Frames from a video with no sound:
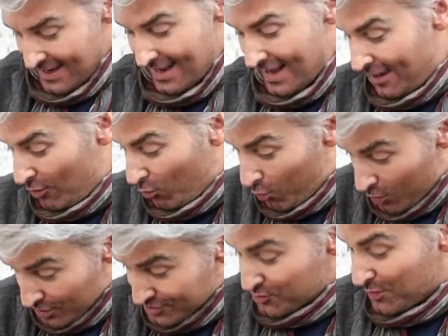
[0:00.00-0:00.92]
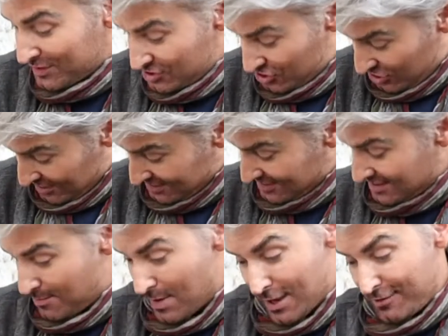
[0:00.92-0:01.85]
And it works with just
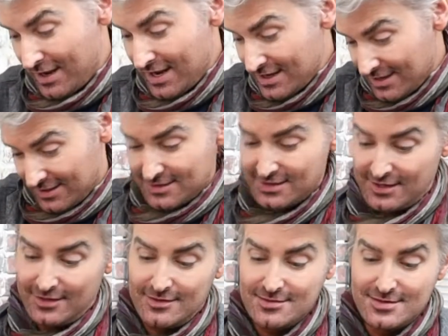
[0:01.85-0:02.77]
about anything.